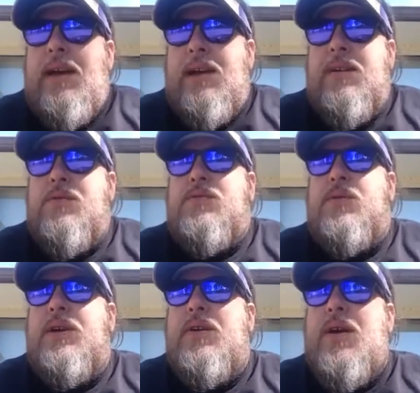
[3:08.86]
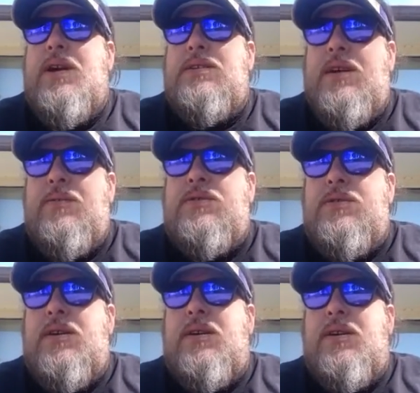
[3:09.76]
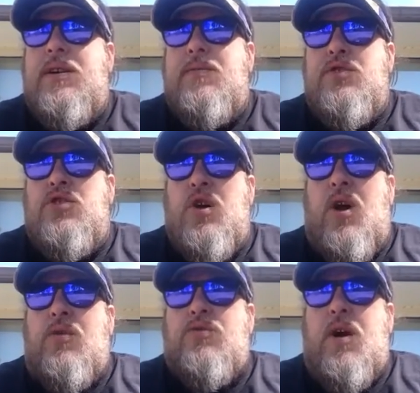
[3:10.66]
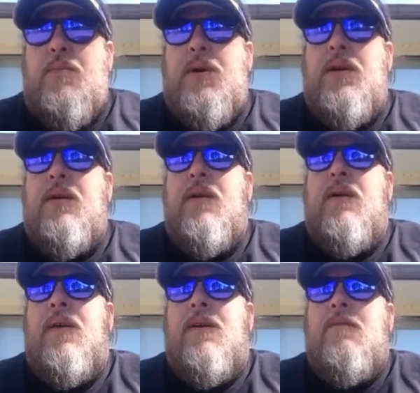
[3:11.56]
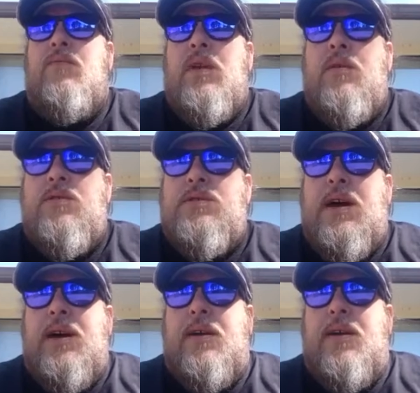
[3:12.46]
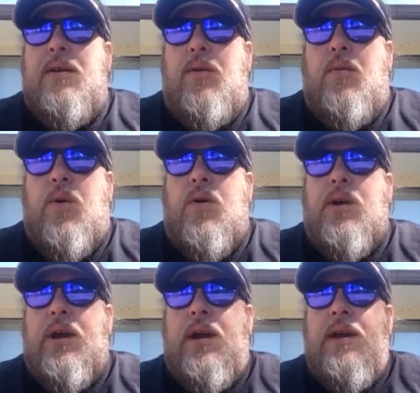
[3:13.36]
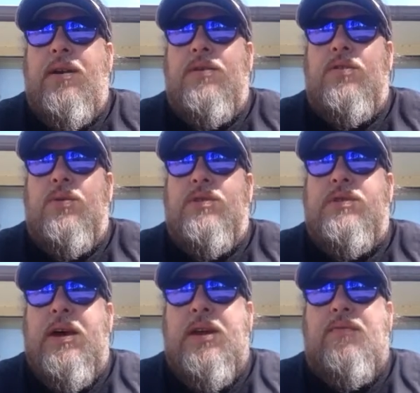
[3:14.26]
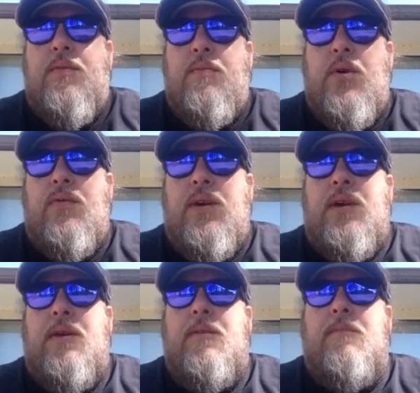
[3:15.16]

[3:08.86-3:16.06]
And it was pretty crazy. It was jaw-dropping. It was like walking into a set of a movie